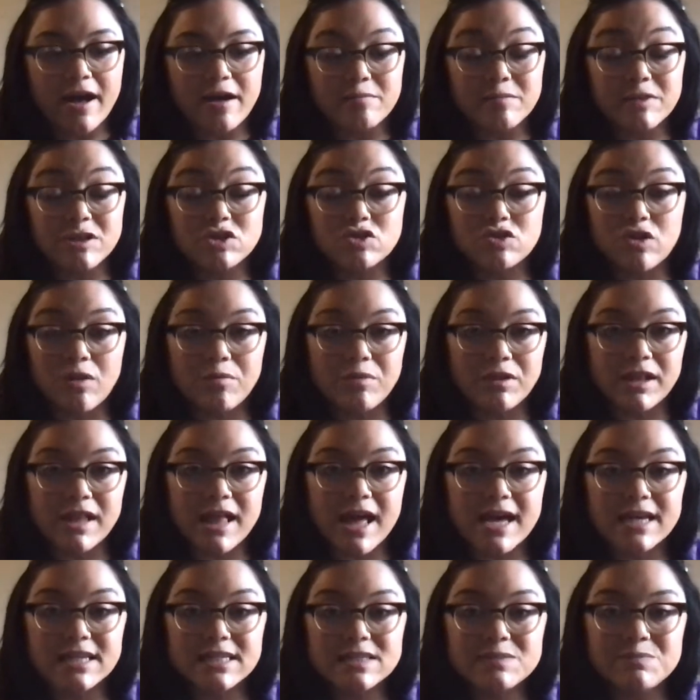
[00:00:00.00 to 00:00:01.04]
in drama
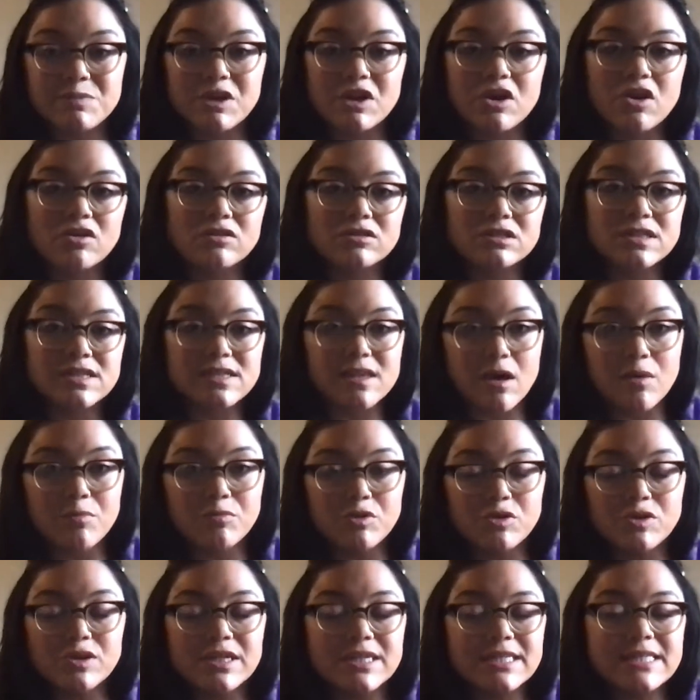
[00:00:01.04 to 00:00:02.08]
class, but
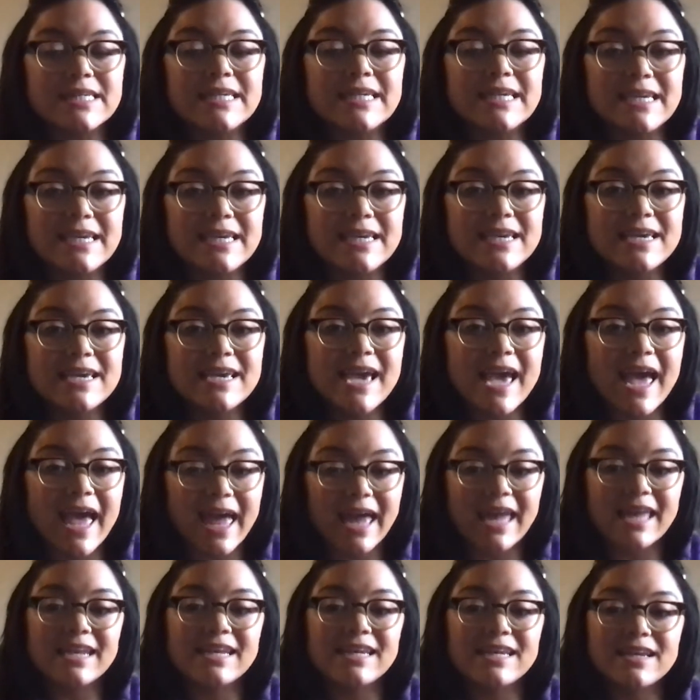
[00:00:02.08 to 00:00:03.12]
ensemble is
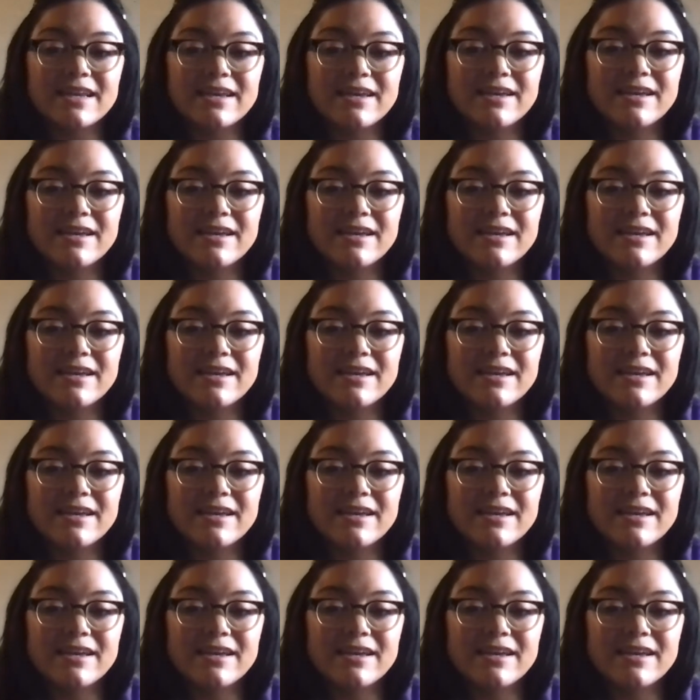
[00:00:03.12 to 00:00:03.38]
E-N-S-E-M-B-L-E,